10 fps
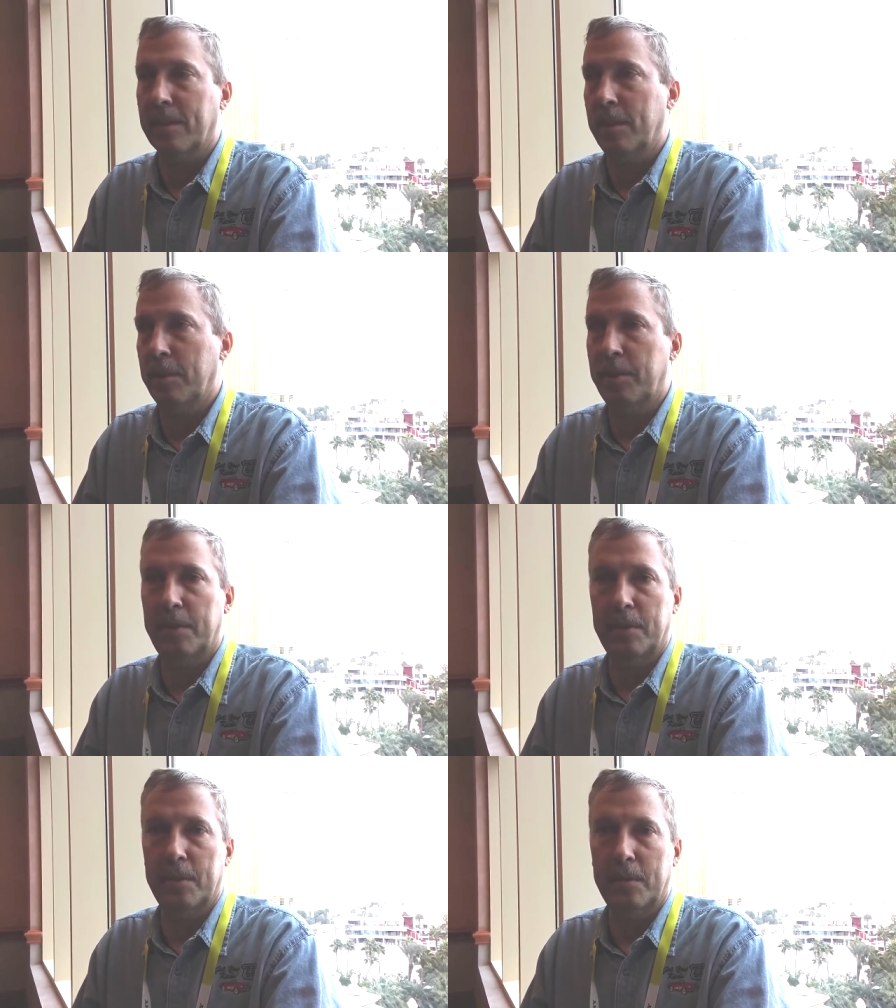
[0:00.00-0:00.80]
They're going to
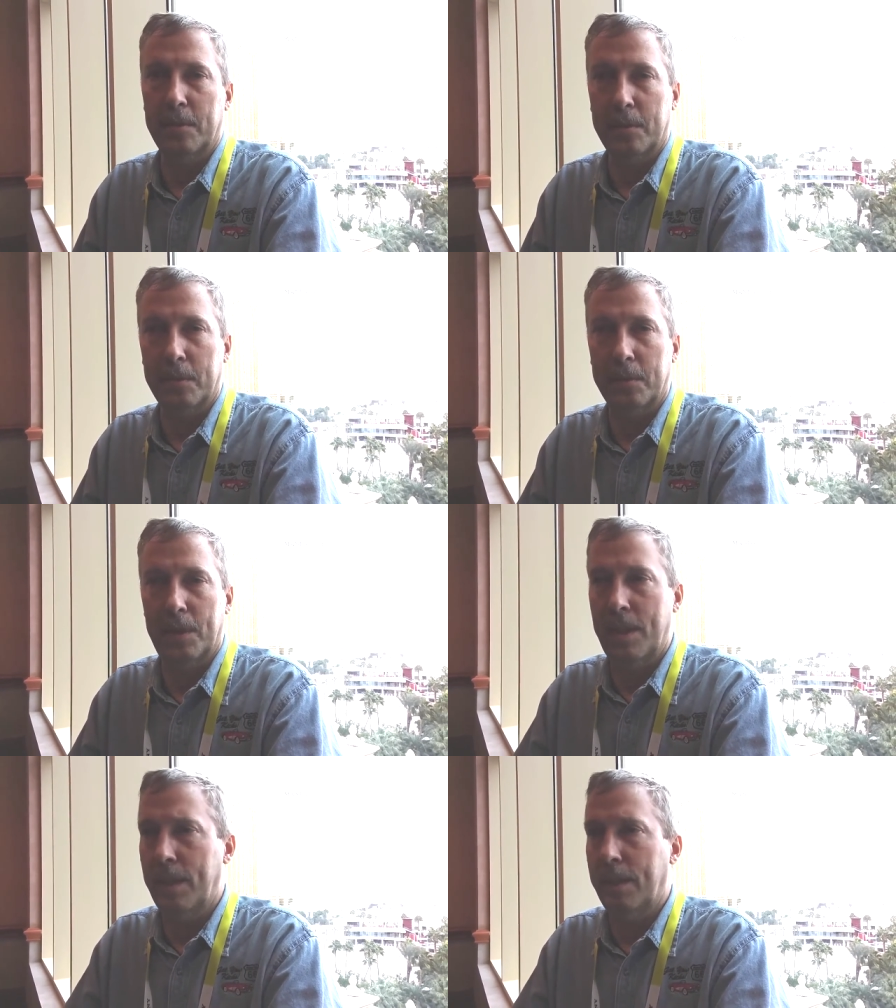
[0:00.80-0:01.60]

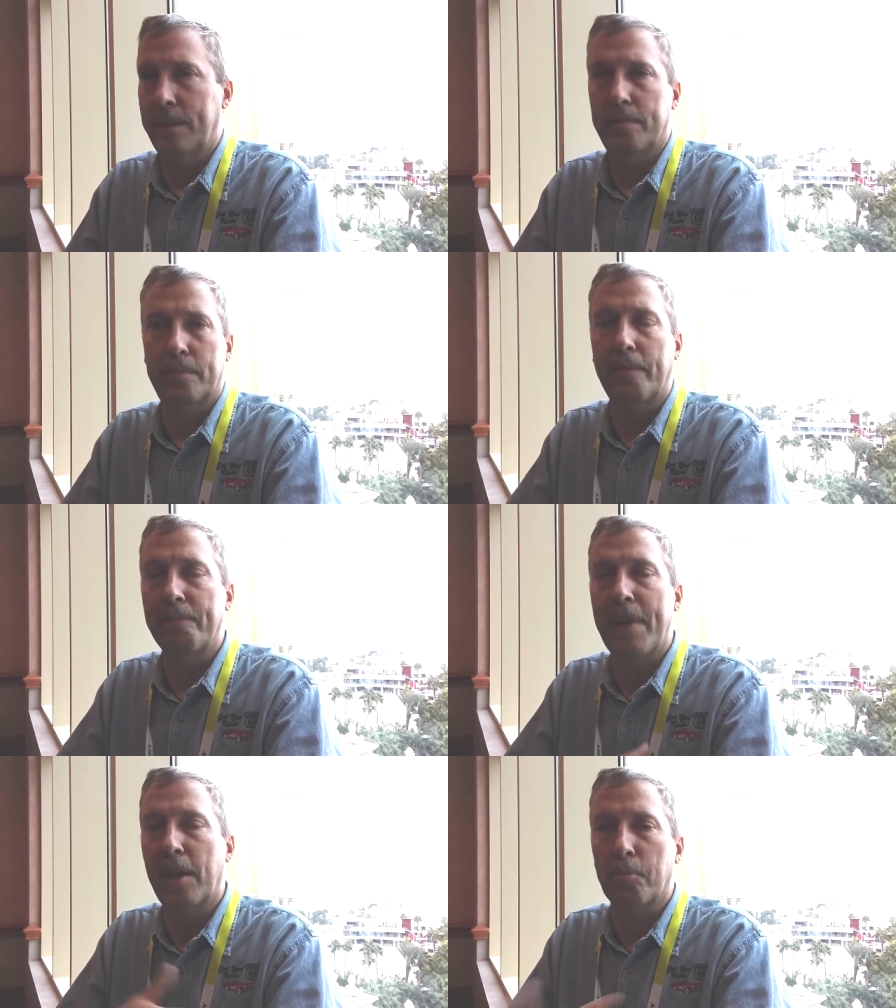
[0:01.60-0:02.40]
do um,
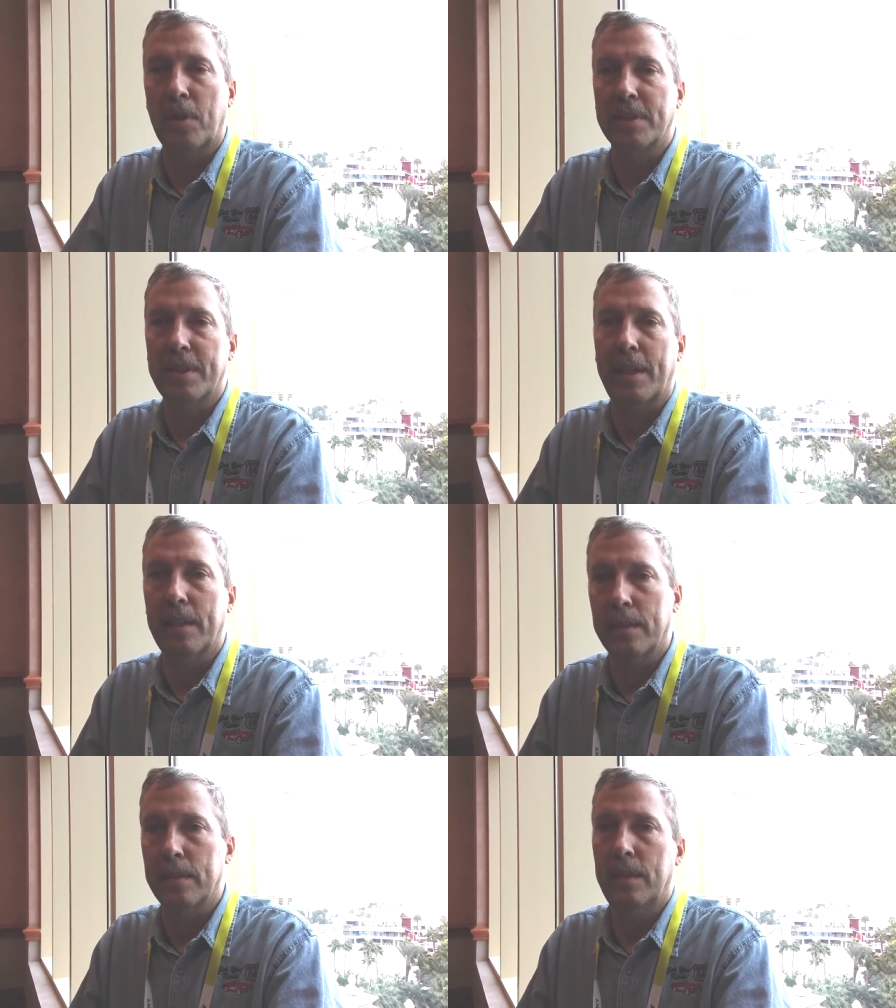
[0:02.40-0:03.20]
airport
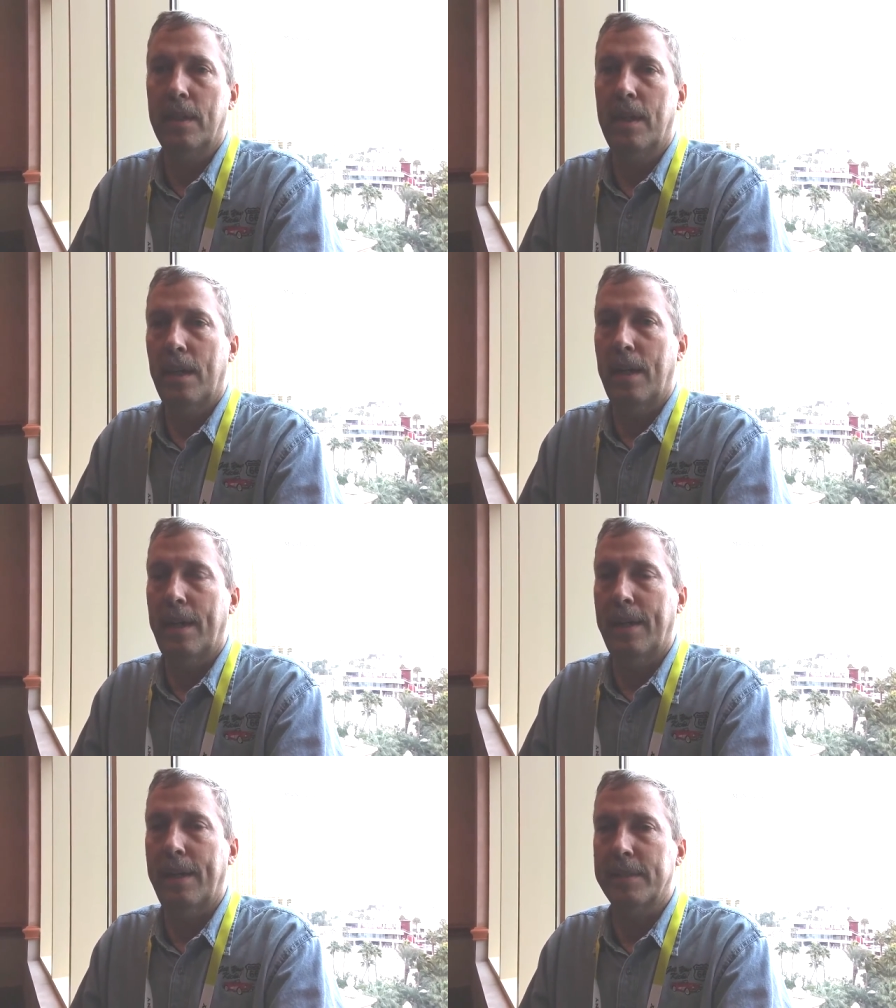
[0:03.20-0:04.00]
style
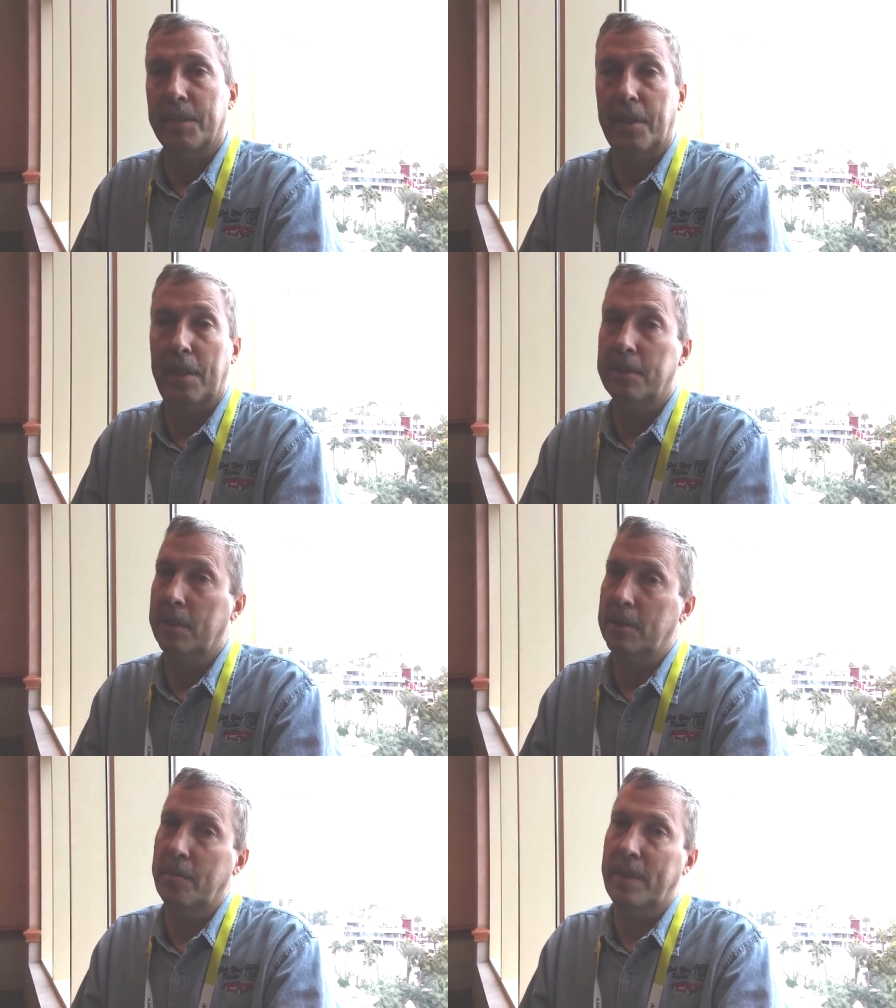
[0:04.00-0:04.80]
uh, security.
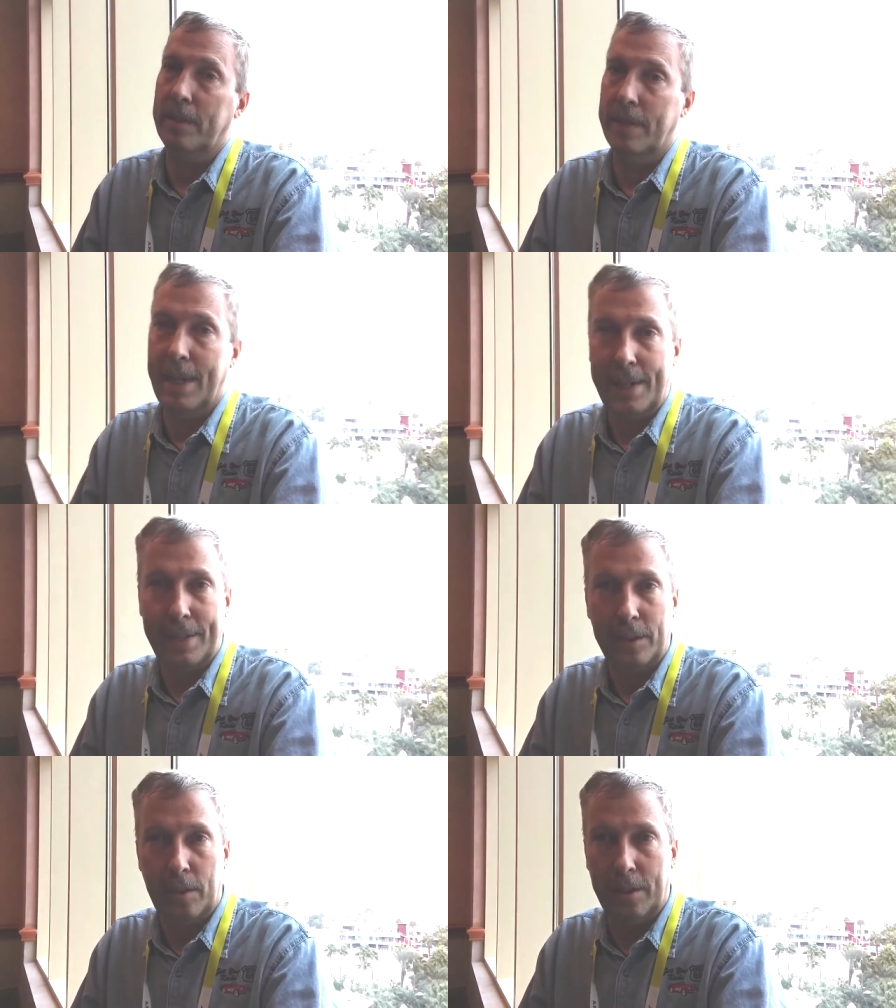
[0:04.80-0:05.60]
So there's going to be a lot
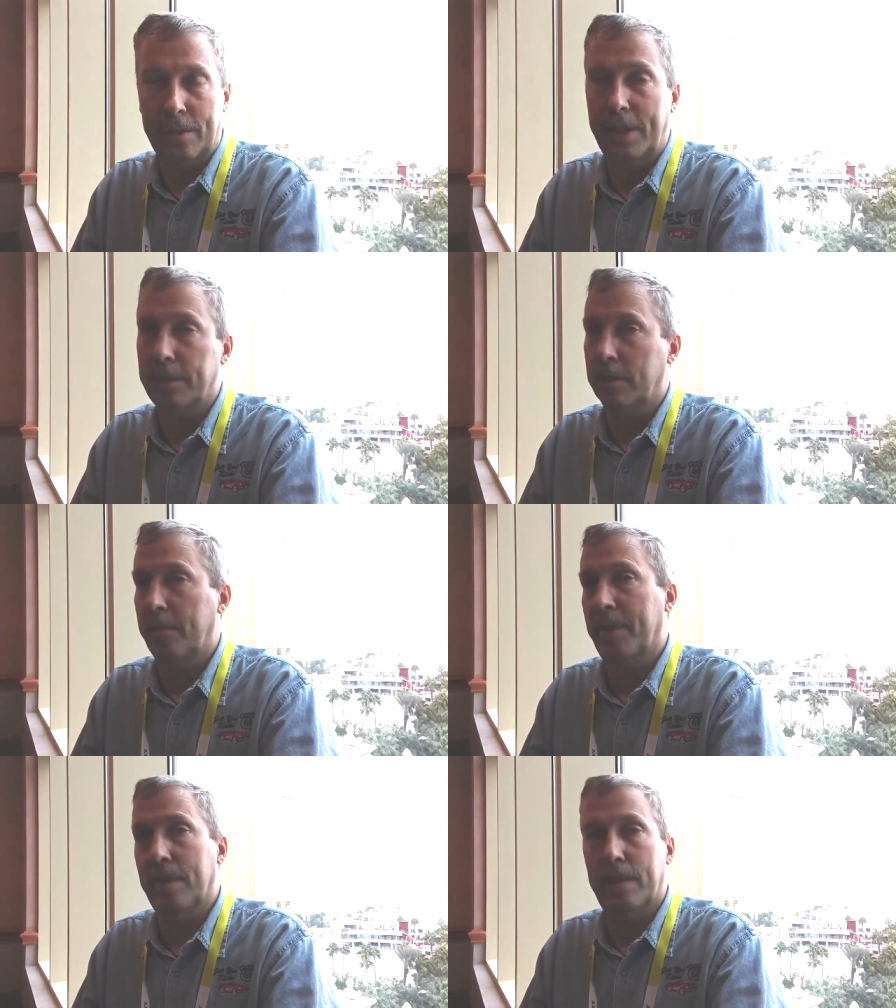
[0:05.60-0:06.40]
of long lines. There's
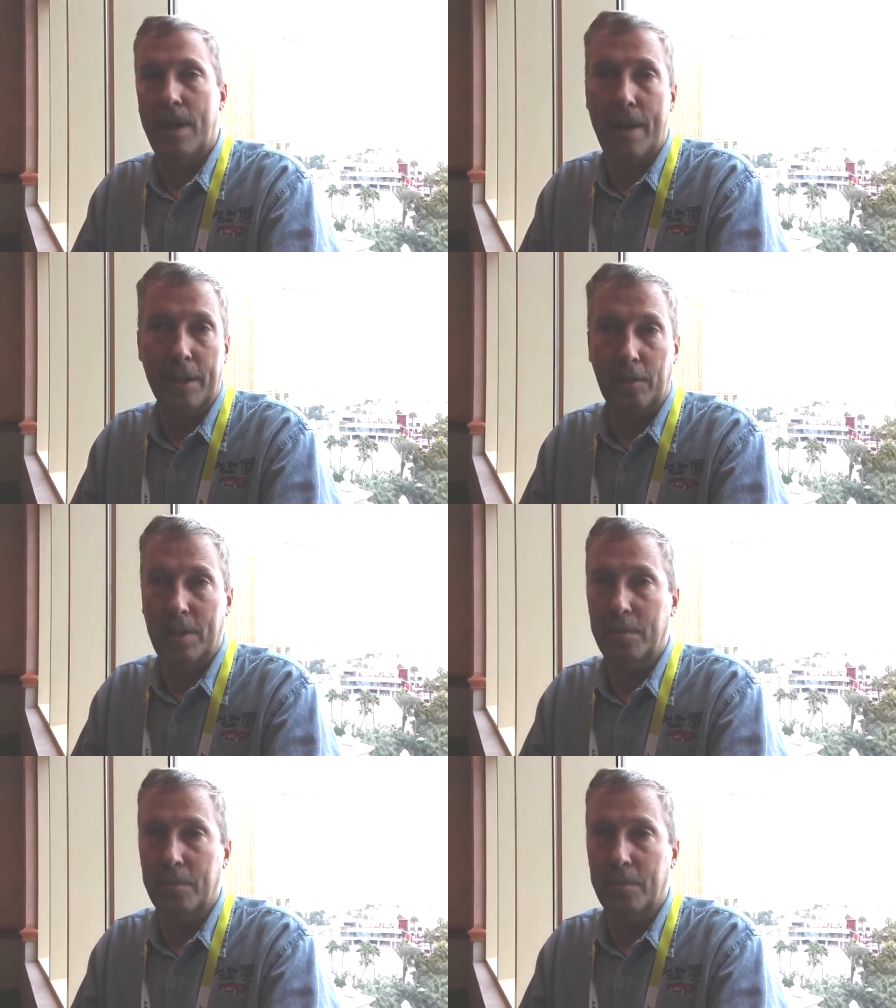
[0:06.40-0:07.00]
going to be a lot of